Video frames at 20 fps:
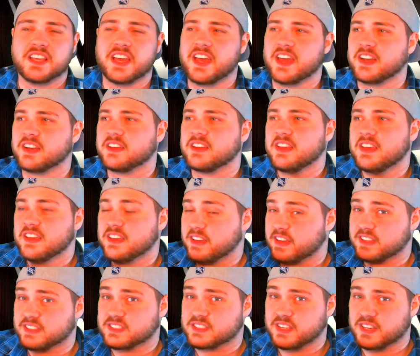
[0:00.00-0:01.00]
and
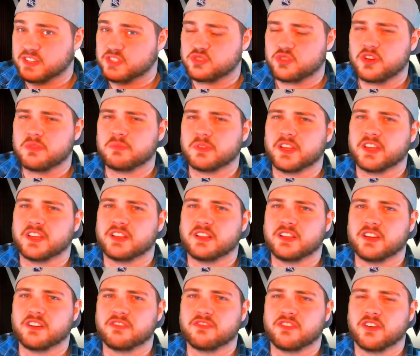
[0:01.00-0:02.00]
it's extremely
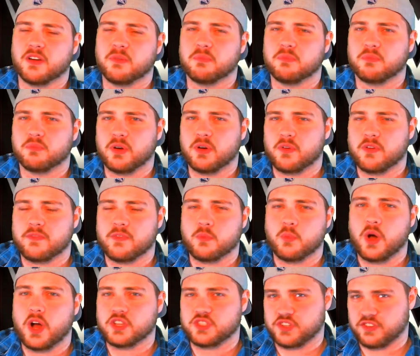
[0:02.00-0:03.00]
clear from what we've been
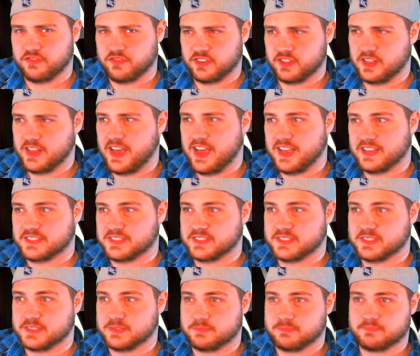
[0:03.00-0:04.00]
watching for the
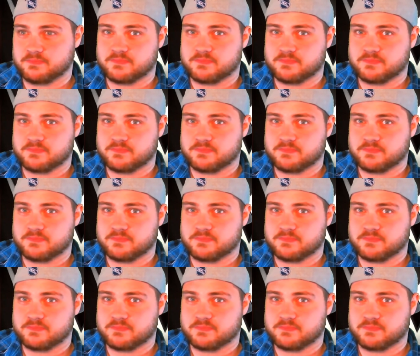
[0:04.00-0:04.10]
last